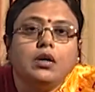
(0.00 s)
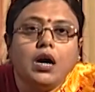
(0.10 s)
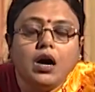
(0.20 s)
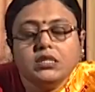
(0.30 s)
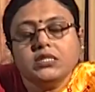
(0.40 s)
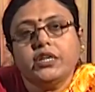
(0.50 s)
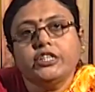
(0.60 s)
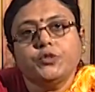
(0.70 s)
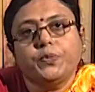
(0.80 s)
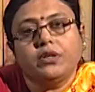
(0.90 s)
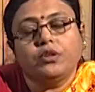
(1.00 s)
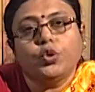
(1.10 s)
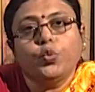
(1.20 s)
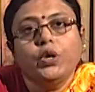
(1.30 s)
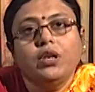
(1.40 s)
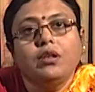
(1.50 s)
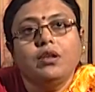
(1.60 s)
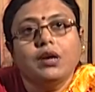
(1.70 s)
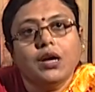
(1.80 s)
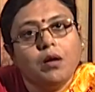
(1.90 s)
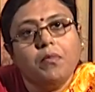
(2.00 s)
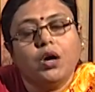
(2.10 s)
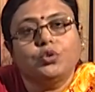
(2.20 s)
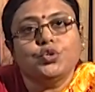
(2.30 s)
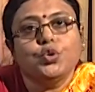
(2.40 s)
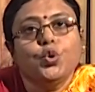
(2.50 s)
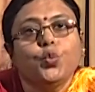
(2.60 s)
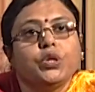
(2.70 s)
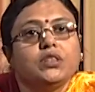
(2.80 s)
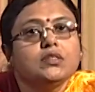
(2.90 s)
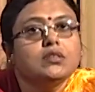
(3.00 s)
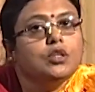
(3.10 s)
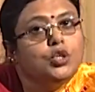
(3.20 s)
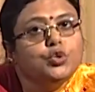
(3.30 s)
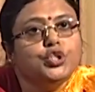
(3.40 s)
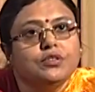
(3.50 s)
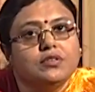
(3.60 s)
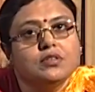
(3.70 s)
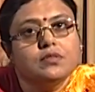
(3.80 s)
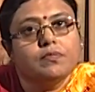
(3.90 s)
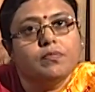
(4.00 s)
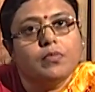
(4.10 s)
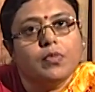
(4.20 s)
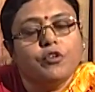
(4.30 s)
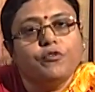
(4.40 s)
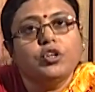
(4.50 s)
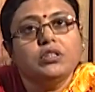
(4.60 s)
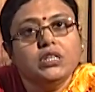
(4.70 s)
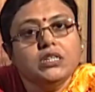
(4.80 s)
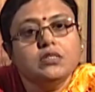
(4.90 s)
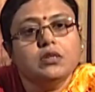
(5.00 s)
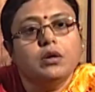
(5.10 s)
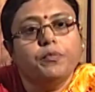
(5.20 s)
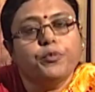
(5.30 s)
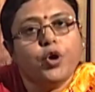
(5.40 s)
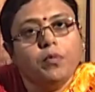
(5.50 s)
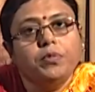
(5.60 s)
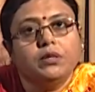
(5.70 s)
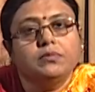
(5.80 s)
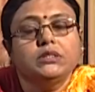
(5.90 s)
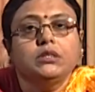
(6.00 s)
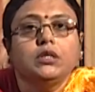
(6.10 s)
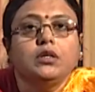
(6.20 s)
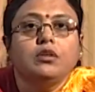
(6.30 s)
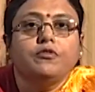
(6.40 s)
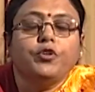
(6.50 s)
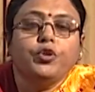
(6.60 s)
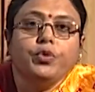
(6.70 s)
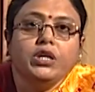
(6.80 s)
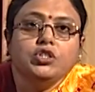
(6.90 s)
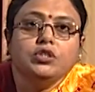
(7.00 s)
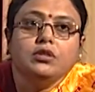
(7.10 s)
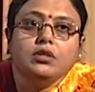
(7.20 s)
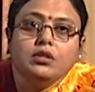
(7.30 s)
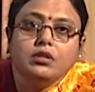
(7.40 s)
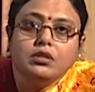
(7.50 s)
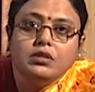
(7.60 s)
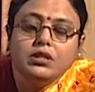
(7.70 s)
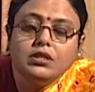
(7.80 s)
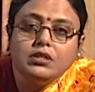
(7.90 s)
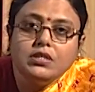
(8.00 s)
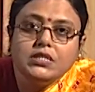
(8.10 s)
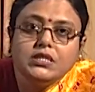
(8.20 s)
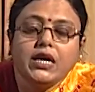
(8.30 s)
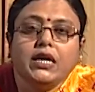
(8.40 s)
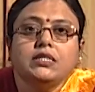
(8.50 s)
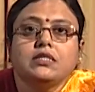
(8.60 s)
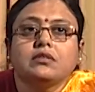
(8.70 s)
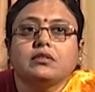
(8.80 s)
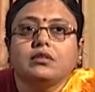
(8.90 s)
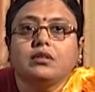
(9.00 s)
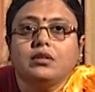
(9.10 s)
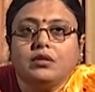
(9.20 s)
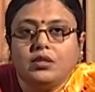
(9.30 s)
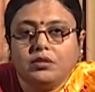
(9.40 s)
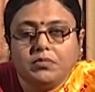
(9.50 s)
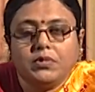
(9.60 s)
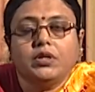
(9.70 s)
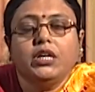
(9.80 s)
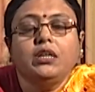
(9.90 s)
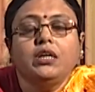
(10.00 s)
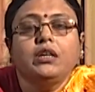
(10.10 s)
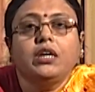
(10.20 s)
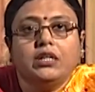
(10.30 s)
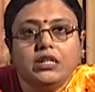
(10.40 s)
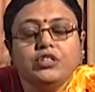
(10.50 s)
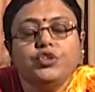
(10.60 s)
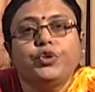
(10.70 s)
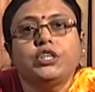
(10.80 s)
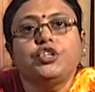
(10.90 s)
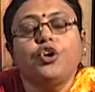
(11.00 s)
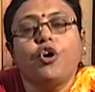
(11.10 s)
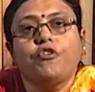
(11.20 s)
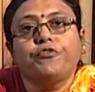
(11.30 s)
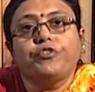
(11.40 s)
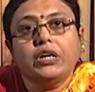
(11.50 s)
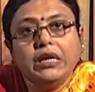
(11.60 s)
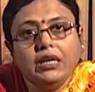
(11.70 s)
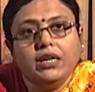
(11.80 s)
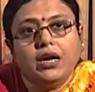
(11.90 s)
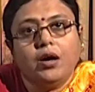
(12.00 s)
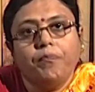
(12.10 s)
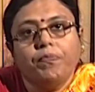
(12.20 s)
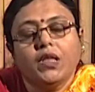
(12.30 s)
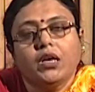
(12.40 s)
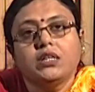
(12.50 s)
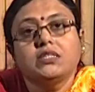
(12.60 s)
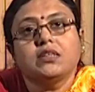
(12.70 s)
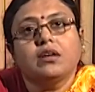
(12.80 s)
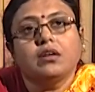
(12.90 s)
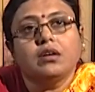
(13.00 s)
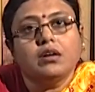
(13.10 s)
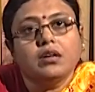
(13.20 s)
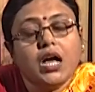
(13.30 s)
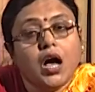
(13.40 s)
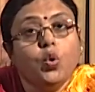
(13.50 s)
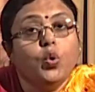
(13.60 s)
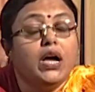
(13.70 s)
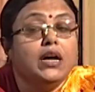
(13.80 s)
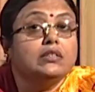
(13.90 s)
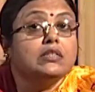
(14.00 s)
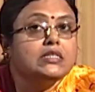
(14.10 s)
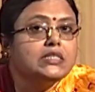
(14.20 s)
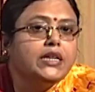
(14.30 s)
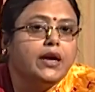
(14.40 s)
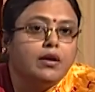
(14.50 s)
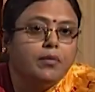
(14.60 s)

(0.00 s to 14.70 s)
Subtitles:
our statesmen will come out with the solutions for these problems for which the states Indian integrity of India is now at stake.